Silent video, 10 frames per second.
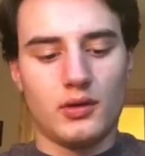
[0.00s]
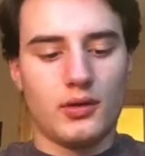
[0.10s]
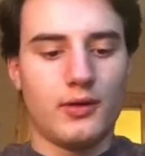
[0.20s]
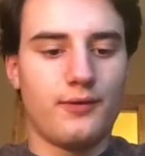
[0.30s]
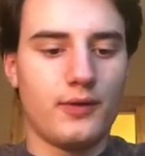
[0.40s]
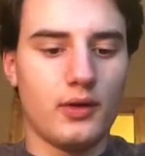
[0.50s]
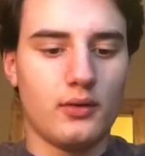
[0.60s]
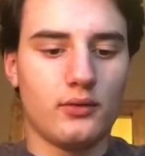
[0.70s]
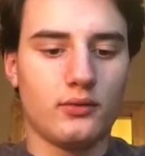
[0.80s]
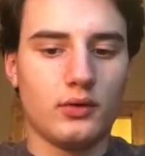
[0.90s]
They
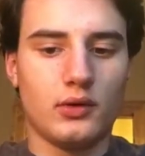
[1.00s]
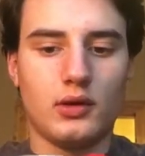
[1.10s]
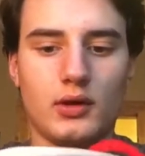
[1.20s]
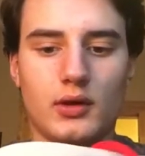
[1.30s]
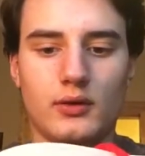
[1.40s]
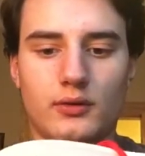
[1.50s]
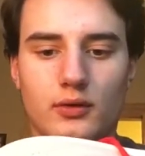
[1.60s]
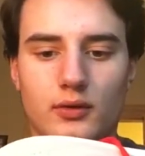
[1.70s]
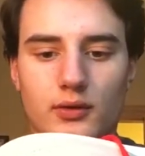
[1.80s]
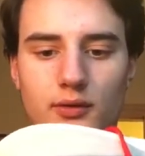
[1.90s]
fit really nice,
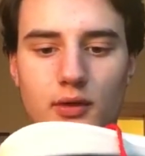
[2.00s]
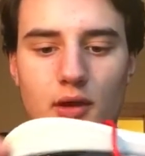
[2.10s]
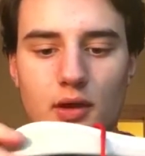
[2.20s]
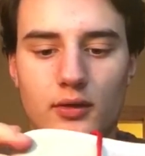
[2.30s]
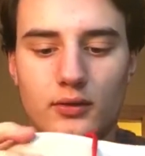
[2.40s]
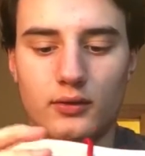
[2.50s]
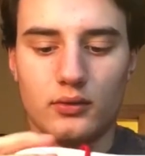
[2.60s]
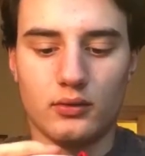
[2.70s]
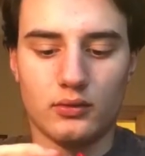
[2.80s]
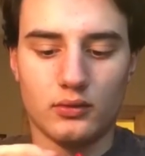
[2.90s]
true to size.
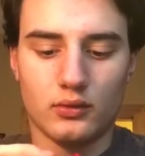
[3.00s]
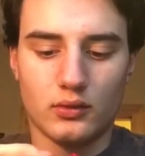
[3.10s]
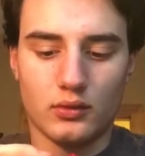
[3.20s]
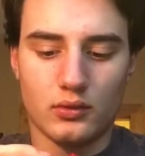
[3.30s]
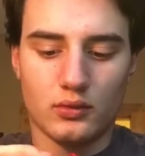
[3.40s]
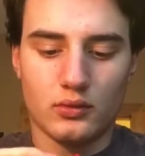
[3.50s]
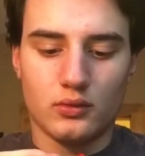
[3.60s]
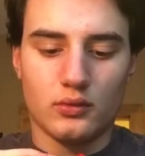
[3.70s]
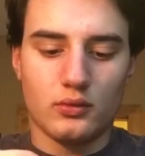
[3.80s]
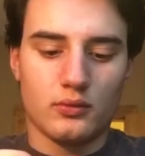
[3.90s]

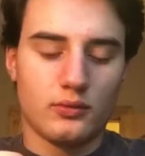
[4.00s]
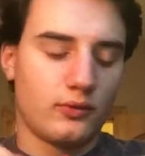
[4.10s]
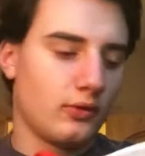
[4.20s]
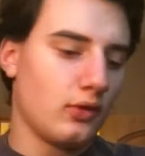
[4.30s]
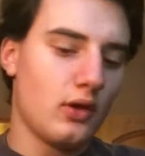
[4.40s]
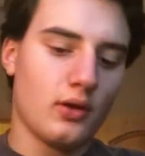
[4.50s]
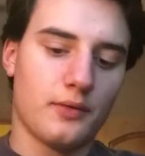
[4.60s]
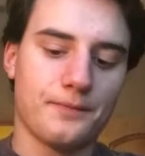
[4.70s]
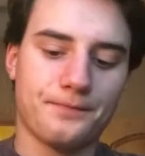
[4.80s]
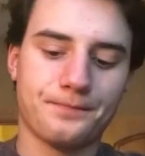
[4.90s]
So yeah,
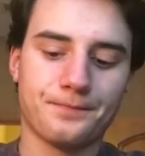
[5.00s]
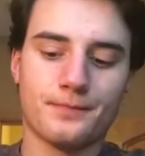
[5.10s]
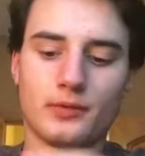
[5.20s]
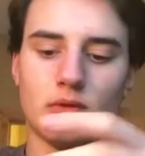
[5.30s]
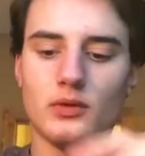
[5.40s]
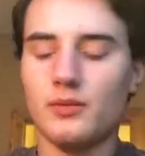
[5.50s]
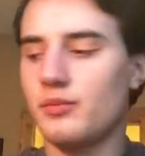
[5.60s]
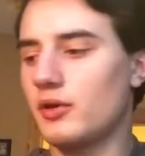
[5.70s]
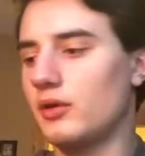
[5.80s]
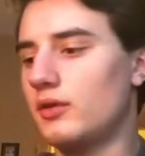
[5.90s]

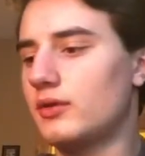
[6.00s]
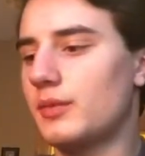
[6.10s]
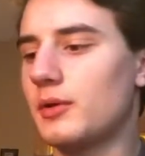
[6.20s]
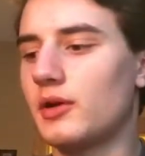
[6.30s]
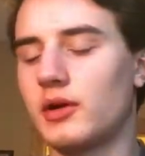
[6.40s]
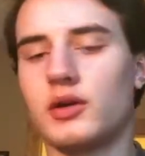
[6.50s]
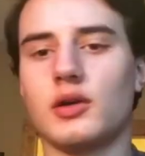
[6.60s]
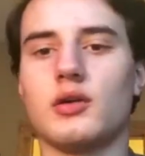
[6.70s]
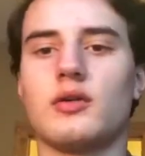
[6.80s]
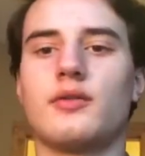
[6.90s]
picked these up on
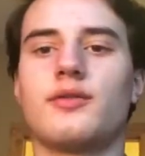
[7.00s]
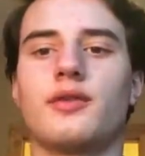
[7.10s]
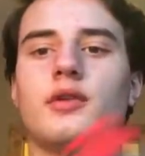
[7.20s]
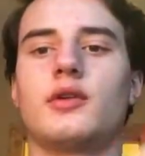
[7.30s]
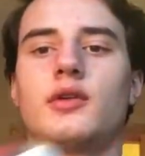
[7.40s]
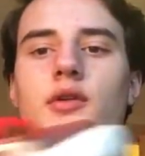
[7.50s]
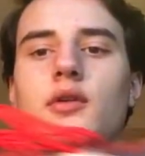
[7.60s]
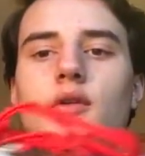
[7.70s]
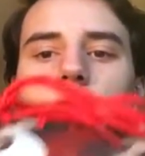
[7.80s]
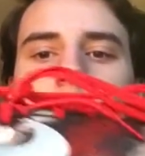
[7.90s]
GOAT for
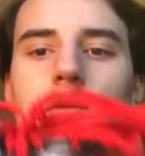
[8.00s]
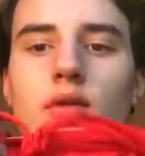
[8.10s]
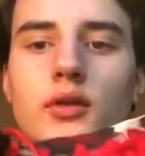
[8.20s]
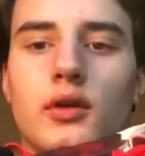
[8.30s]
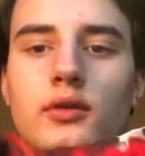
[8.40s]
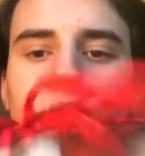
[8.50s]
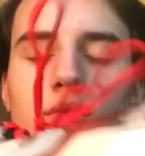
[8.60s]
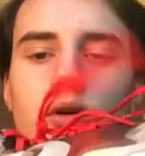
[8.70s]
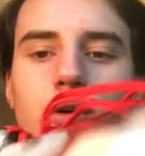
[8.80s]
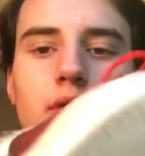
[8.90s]
like
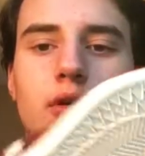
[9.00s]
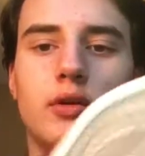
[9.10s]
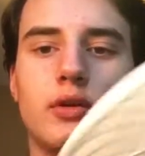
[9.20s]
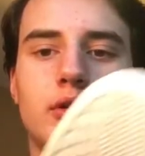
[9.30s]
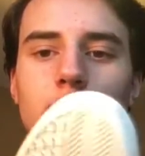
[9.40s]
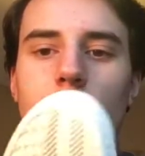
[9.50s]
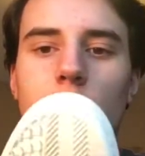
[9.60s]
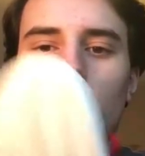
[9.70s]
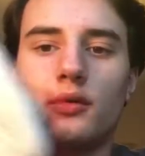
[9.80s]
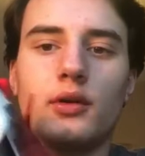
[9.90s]
200-ish,
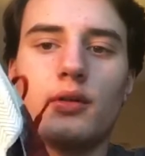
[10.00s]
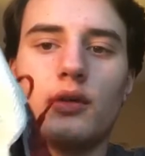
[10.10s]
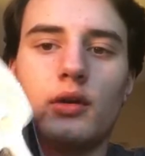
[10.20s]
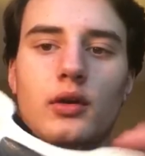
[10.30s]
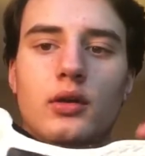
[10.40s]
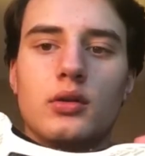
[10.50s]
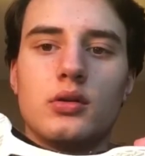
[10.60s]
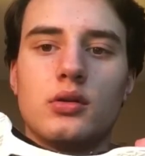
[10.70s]
somewhere around there.